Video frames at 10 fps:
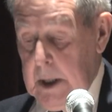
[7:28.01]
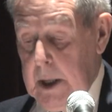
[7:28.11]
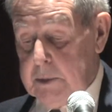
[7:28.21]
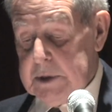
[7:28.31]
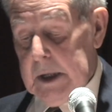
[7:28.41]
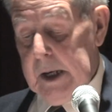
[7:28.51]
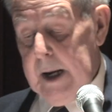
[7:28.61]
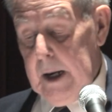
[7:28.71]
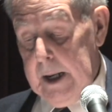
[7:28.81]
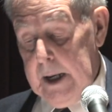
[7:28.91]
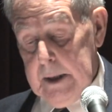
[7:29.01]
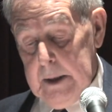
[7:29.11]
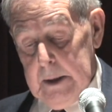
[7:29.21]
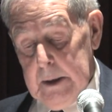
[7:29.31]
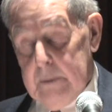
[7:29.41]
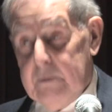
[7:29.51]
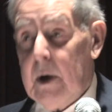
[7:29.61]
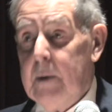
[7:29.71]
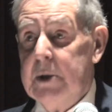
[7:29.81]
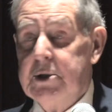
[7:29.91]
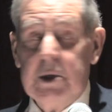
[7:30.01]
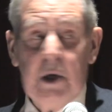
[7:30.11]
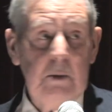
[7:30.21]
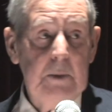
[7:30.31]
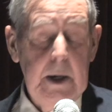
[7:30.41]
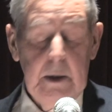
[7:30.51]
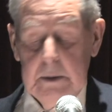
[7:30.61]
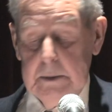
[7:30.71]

He was clearly very much at home there.